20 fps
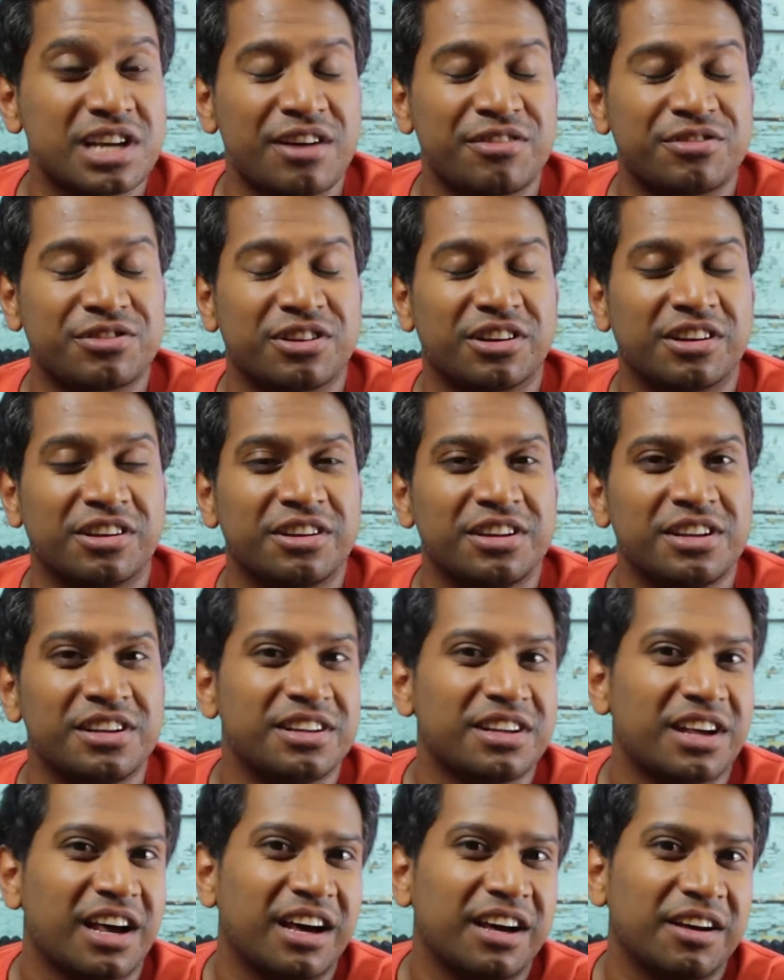after.
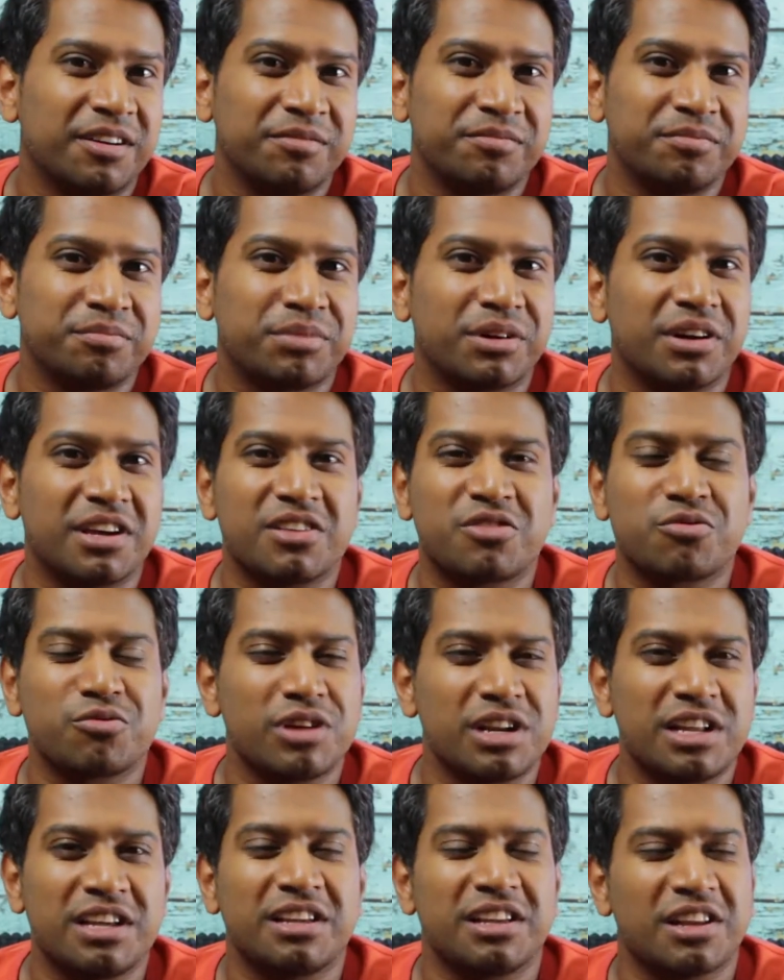But it's
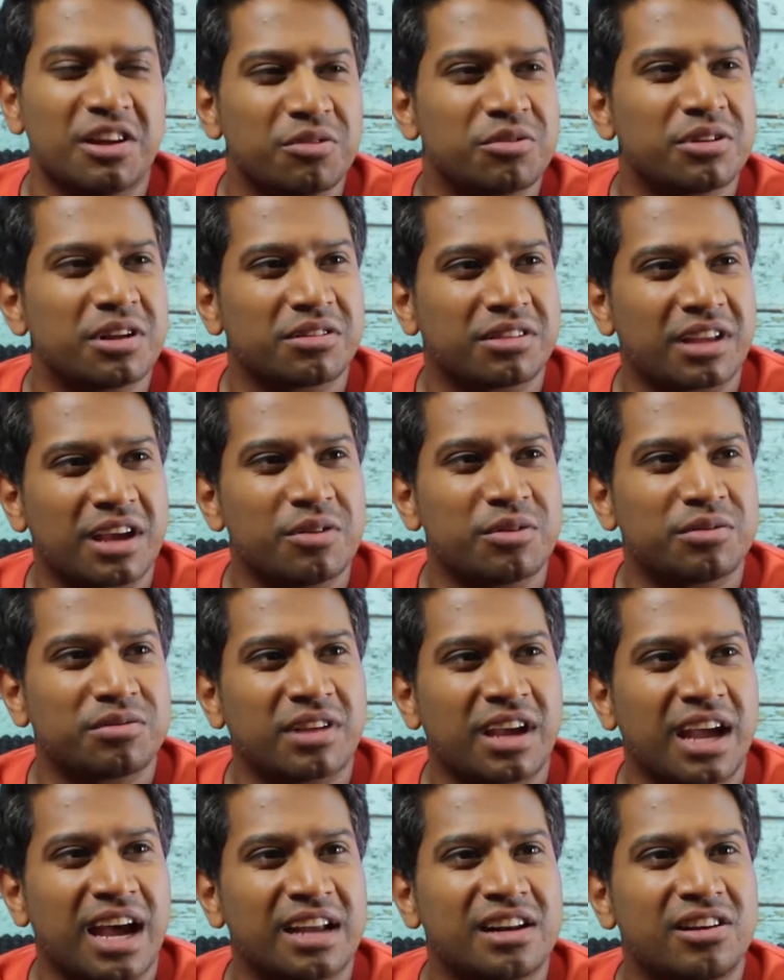really, you know,
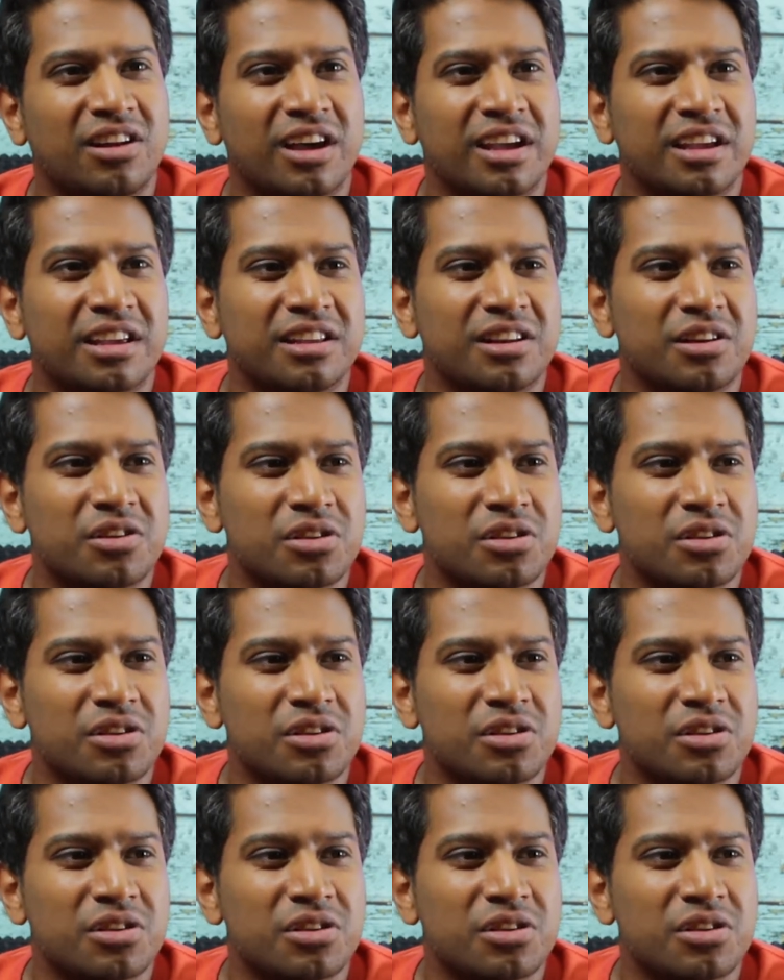they had, like, you know,